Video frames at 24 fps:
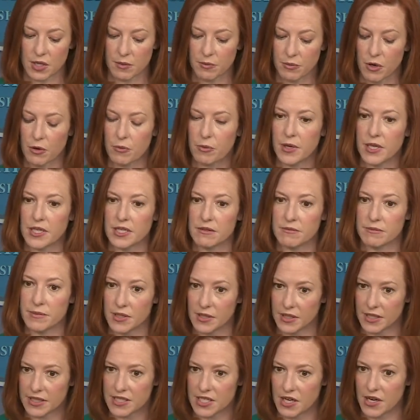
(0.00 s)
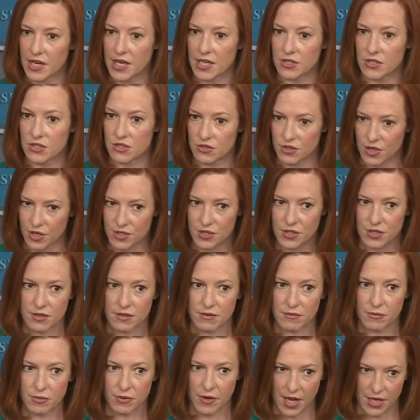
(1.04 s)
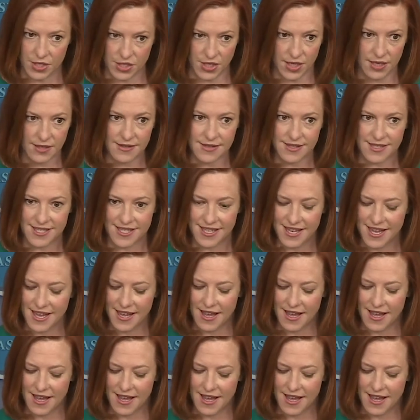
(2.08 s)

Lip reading: appropriated military construction projects